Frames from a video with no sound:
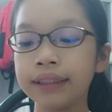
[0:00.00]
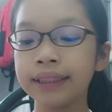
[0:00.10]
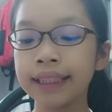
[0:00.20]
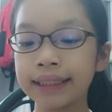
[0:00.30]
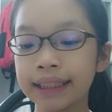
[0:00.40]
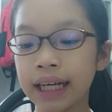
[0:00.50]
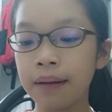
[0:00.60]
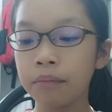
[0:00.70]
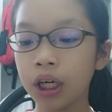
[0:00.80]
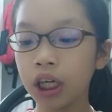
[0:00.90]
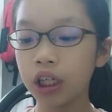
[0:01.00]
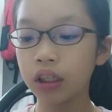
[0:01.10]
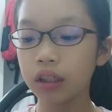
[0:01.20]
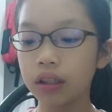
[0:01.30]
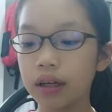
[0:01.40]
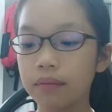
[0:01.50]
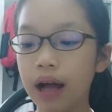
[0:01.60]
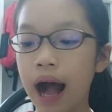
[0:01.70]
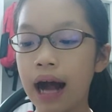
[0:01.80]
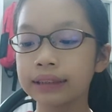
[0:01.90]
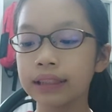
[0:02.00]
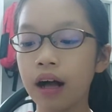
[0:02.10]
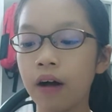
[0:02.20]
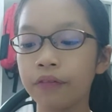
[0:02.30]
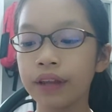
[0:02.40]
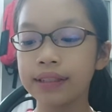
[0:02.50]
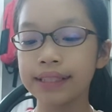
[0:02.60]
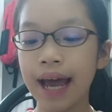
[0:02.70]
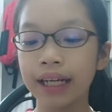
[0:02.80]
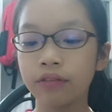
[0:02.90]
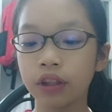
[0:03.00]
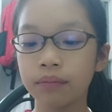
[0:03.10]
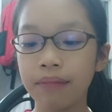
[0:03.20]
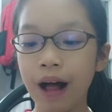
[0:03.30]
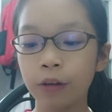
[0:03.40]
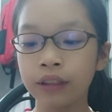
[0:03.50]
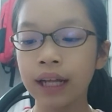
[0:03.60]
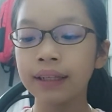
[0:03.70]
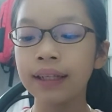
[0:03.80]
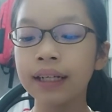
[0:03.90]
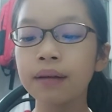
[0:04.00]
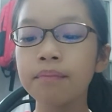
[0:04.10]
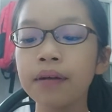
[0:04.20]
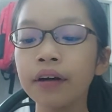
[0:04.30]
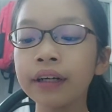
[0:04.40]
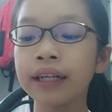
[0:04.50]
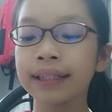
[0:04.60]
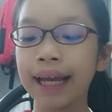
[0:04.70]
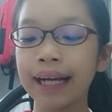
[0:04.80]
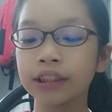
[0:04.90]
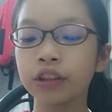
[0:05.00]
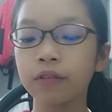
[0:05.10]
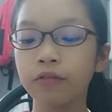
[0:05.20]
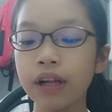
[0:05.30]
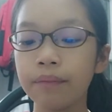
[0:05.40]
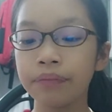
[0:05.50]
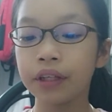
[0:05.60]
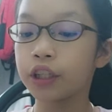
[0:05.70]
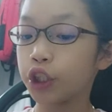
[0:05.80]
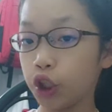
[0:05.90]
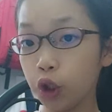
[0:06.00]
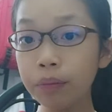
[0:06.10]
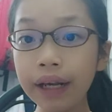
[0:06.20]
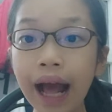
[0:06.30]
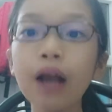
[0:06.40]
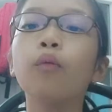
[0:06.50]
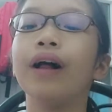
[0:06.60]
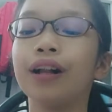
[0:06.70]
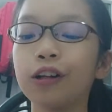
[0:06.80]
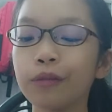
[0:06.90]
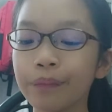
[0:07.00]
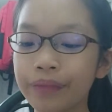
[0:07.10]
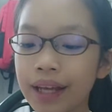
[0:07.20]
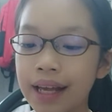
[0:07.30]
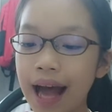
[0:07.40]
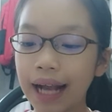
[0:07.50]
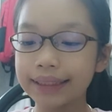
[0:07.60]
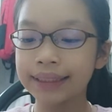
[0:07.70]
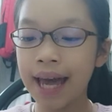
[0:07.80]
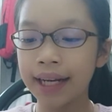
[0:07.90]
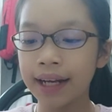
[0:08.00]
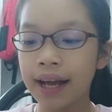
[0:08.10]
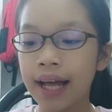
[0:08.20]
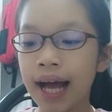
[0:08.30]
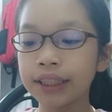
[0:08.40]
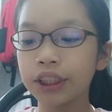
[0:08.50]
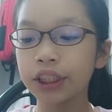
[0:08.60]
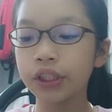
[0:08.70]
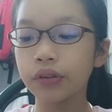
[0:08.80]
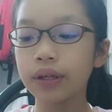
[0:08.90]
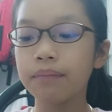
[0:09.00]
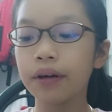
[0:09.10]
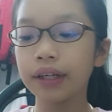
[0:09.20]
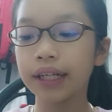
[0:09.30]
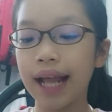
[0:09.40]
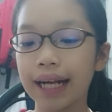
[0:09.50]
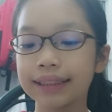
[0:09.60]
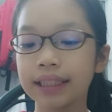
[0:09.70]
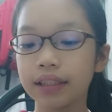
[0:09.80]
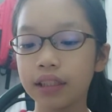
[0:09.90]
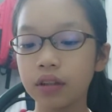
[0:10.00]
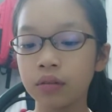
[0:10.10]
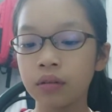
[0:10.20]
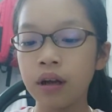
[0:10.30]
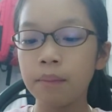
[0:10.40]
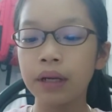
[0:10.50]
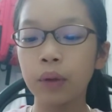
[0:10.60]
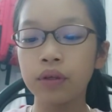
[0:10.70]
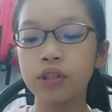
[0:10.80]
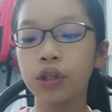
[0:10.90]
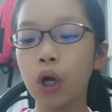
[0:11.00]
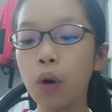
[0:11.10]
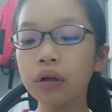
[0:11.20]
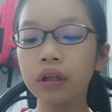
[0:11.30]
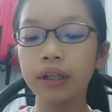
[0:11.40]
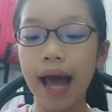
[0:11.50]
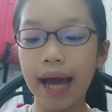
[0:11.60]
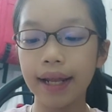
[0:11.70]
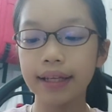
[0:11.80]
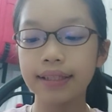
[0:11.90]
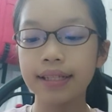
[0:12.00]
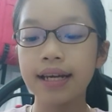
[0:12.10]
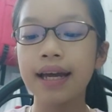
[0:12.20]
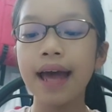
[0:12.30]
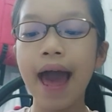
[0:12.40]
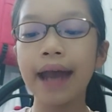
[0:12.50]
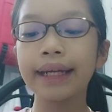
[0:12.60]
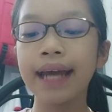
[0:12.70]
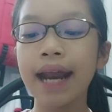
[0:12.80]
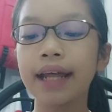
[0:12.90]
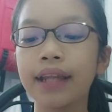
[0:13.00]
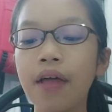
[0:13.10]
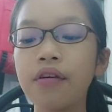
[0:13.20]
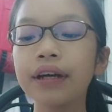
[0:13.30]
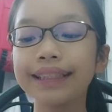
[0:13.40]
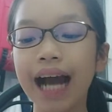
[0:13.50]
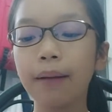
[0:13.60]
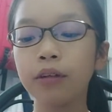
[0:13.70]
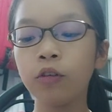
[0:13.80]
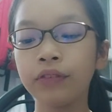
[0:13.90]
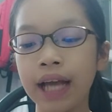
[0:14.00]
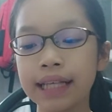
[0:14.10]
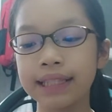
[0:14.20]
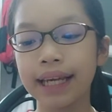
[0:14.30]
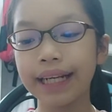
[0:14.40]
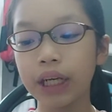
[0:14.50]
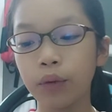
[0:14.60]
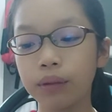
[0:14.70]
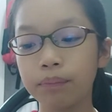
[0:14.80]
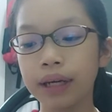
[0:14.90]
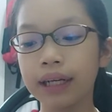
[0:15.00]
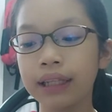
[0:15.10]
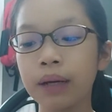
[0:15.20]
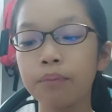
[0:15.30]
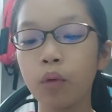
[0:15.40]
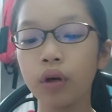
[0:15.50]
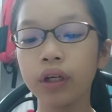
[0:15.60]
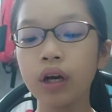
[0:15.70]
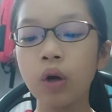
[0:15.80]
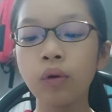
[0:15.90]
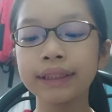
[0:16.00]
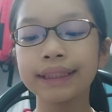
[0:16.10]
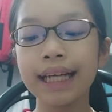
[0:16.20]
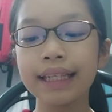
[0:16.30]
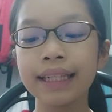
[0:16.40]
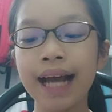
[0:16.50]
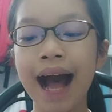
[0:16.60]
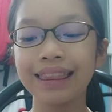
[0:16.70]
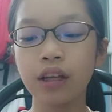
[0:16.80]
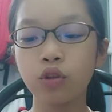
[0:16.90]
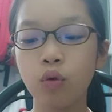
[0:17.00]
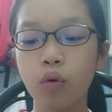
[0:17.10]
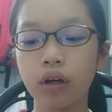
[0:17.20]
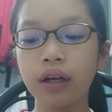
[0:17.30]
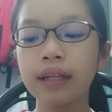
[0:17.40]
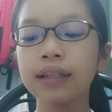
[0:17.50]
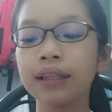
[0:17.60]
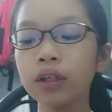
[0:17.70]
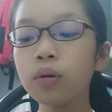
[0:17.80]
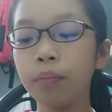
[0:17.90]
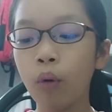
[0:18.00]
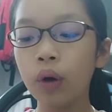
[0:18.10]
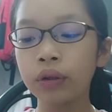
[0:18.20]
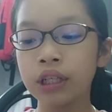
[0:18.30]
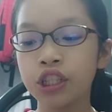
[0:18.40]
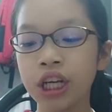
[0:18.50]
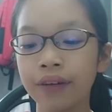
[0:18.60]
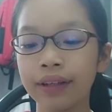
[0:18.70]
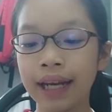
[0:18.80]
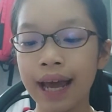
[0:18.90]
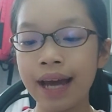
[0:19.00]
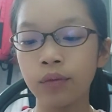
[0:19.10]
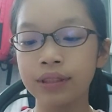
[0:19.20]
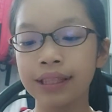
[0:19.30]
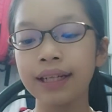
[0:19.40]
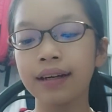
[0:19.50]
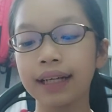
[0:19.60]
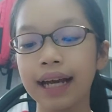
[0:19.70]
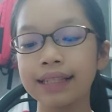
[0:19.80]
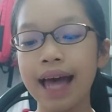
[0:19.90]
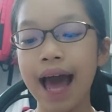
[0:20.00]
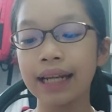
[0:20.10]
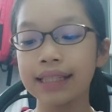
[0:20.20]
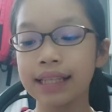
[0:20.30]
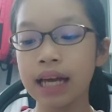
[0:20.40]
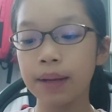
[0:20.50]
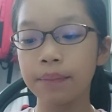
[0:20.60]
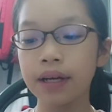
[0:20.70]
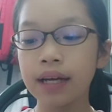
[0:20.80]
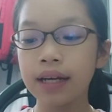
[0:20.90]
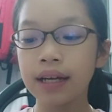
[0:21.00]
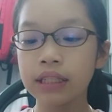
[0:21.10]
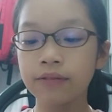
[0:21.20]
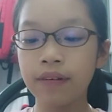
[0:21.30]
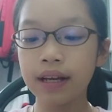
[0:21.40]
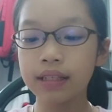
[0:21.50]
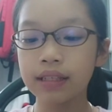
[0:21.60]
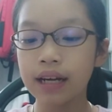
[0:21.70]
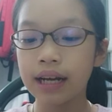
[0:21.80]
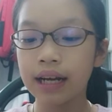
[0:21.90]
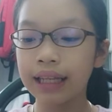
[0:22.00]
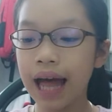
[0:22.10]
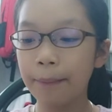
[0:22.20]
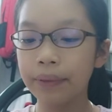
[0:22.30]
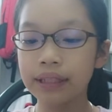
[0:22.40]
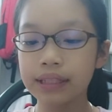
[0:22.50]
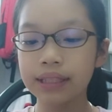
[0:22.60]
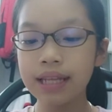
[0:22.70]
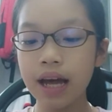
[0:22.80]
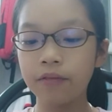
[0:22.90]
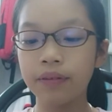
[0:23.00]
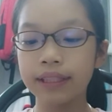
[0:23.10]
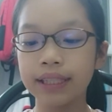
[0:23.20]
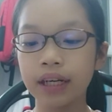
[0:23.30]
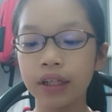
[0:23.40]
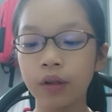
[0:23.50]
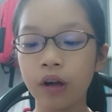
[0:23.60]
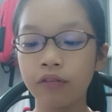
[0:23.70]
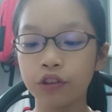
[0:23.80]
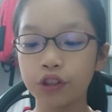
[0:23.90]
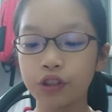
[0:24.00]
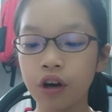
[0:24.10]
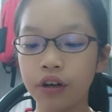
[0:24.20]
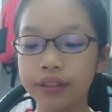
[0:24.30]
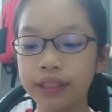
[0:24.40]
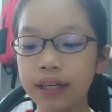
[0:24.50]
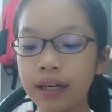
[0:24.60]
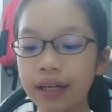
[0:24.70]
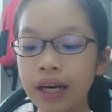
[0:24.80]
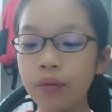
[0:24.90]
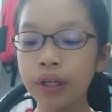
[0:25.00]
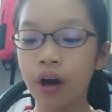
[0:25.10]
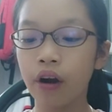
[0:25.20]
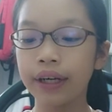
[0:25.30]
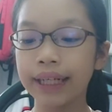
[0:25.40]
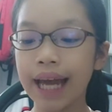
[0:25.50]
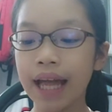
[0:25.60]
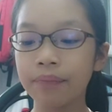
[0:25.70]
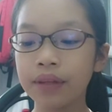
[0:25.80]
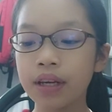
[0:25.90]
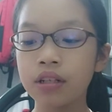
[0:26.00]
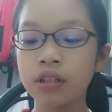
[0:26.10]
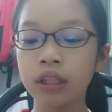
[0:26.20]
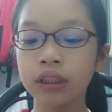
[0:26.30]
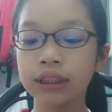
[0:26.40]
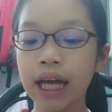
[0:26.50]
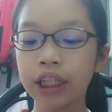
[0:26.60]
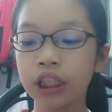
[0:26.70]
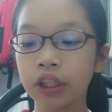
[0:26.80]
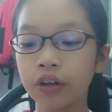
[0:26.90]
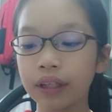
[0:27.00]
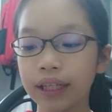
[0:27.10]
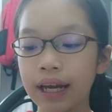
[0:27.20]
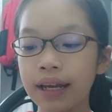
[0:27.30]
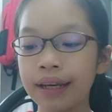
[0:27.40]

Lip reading: Jessica murmured ass up the side of her mouth like an American gangster in a film. You bet I will, I said. I tried to do an American accent too, but I was no good at it. Annie and another WVS lady with big clipboard were standing at the door. The little boy with a shaven head was leaning against Annie's hip, his fist clapping the stiff material of her skirt. Here we are again, she said cheerily.